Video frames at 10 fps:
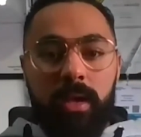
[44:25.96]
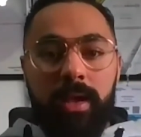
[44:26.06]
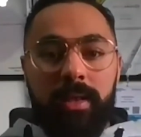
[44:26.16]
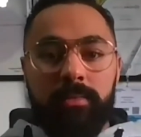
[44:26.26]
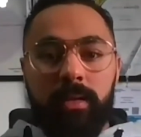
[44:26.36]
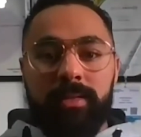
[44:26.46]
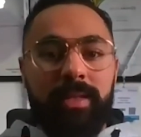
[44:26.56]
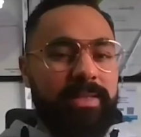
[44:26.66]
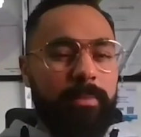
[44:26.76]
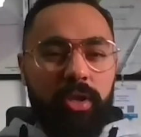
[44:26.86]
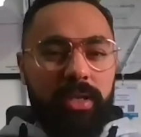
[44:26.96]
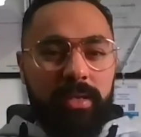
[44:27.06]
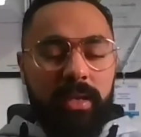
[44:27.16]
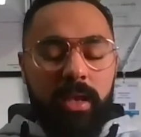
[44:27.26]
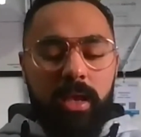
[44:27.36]
And that's about
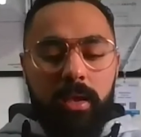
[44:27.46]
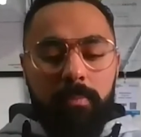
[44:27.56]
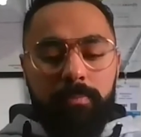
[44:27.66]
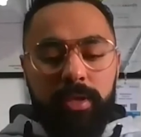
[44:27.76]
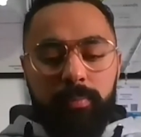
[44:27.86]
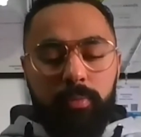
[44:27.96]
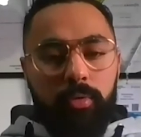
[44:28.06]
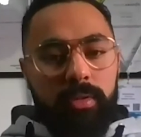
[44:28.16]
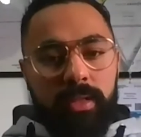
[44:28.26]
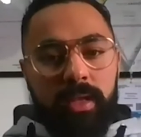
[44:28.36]
it. People